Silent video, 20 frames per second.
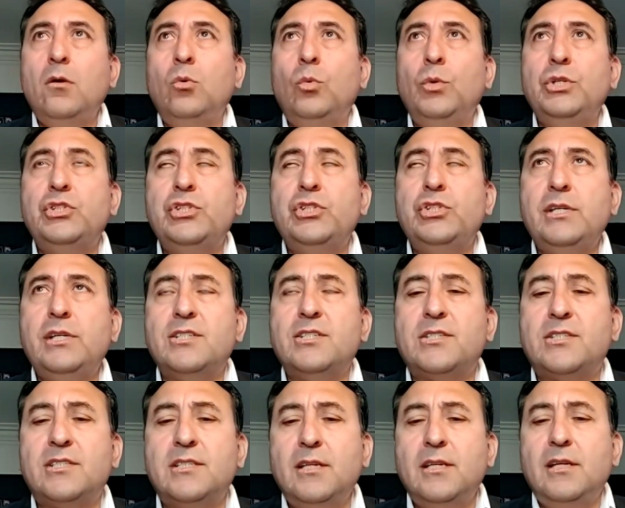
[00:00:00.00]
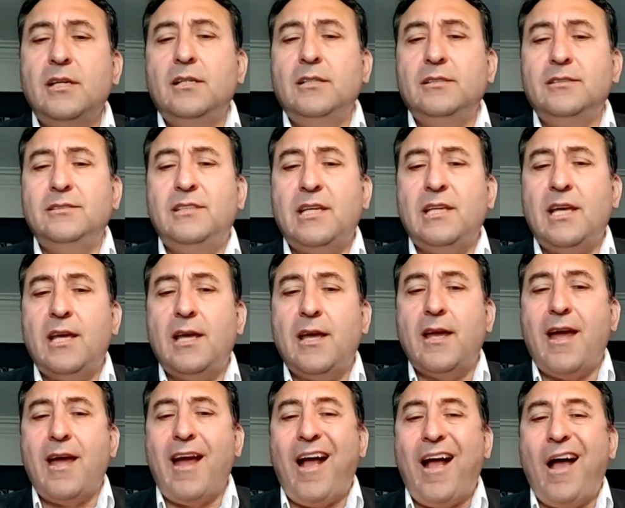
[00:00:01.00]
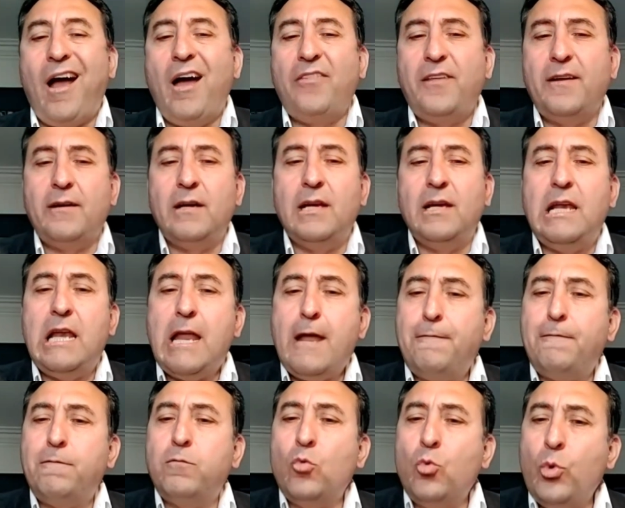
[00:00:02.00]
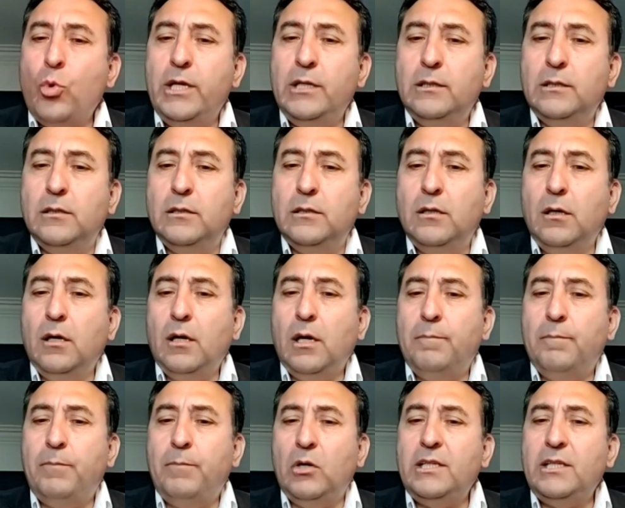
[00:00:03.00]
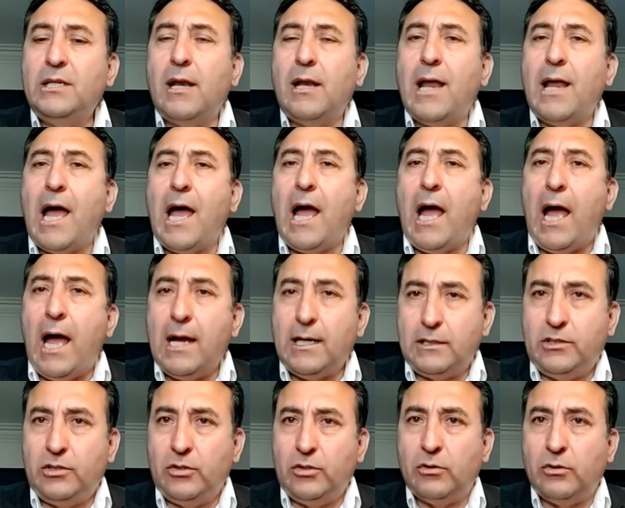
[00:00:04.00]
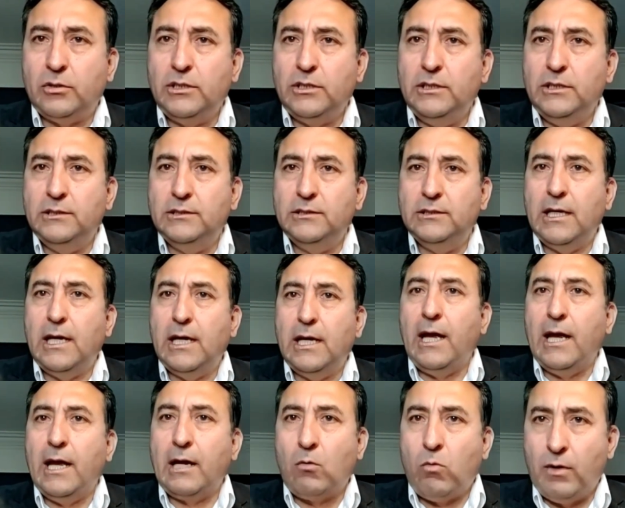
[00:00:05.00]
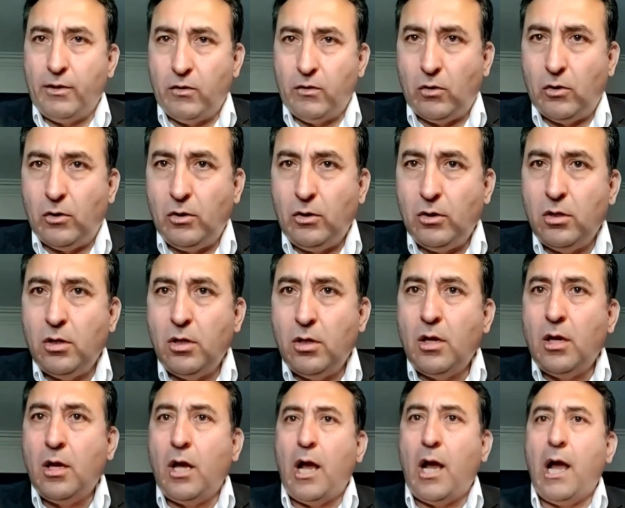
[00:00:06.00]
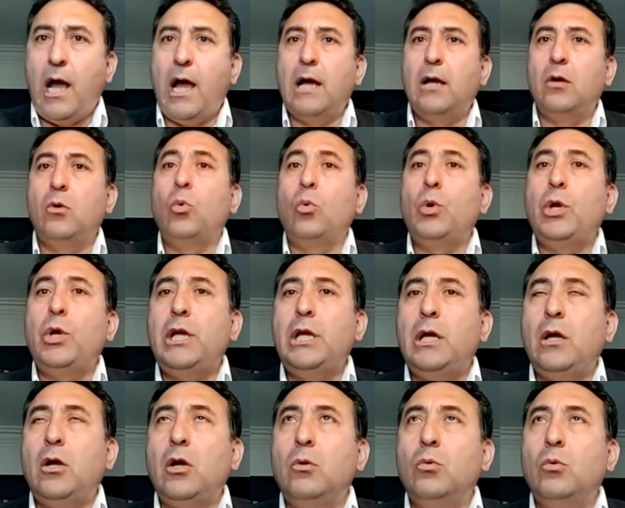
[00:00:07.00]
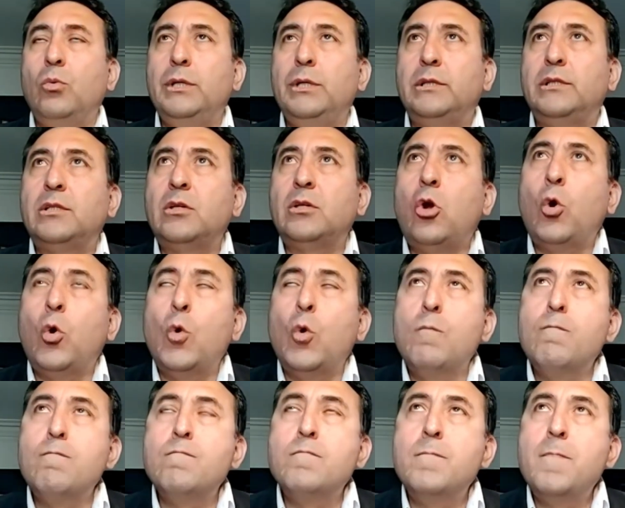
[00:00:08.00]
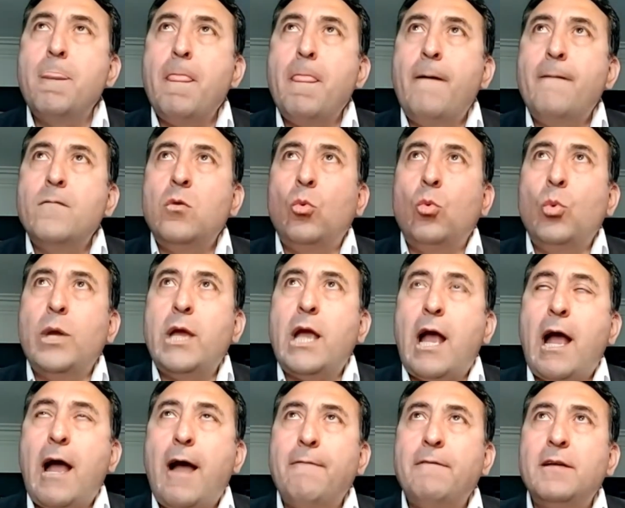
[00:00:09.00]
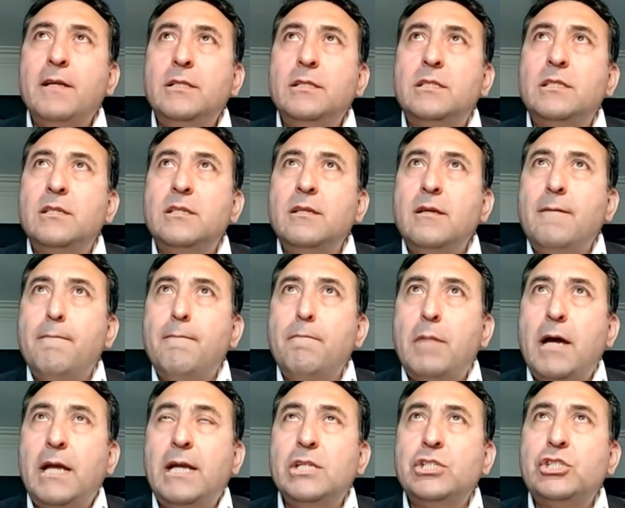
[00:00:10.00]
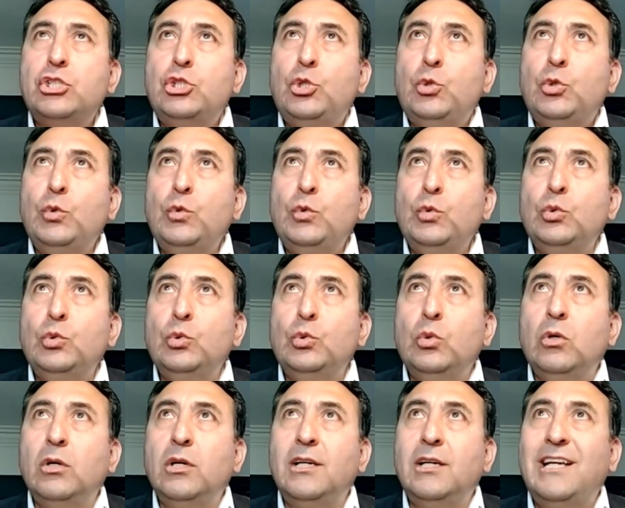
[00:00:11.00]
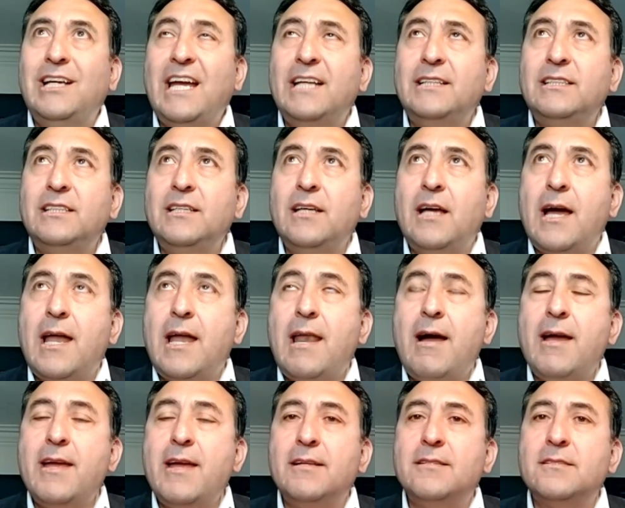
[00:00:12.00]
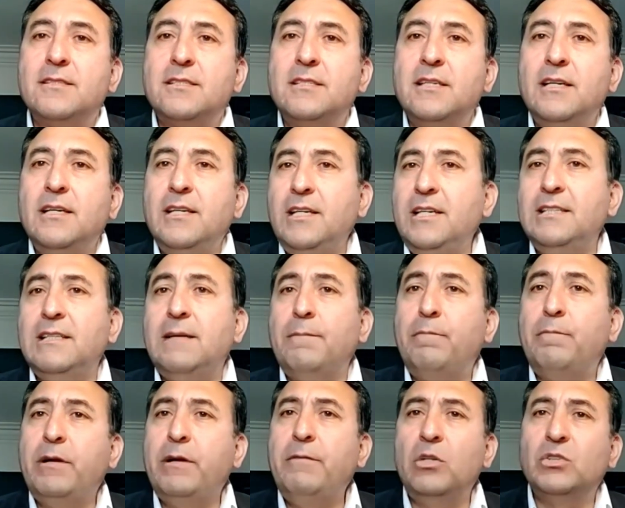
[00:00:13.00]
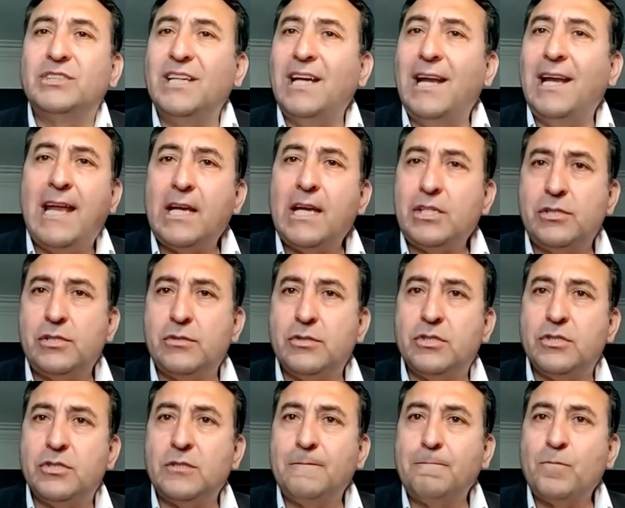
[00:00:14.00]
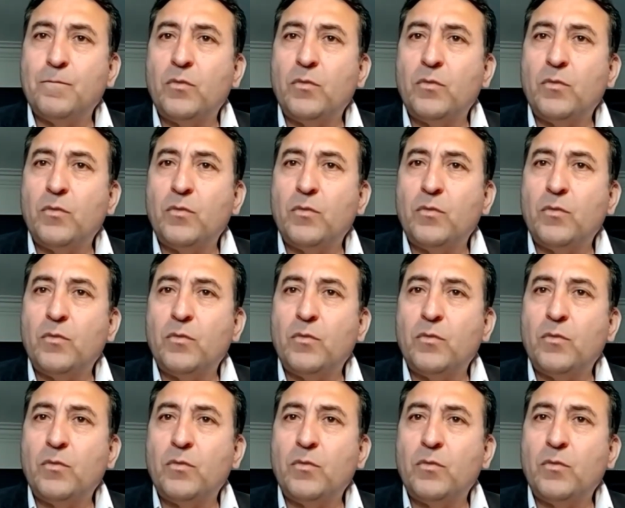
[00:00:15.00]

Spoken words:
which is the other left-wing political actor in Ecuador, and with whom we haven't managed to get an alliance in the previous elections.